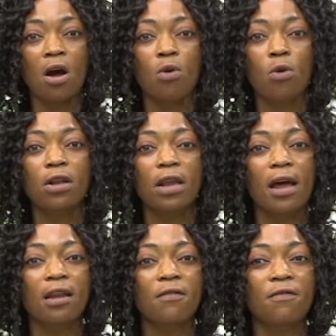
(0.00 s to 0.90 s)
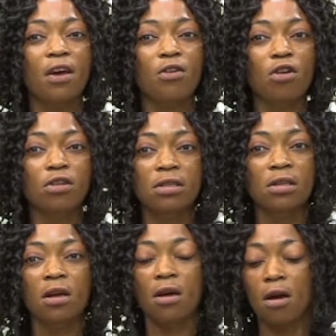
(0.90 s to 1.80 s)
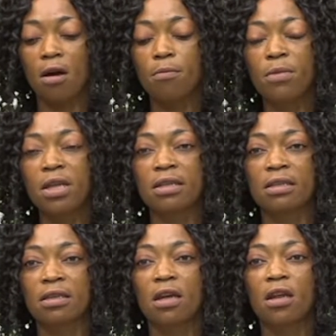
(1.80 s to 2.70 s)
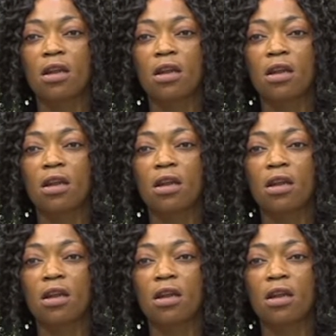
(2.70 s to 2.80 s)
What are the various means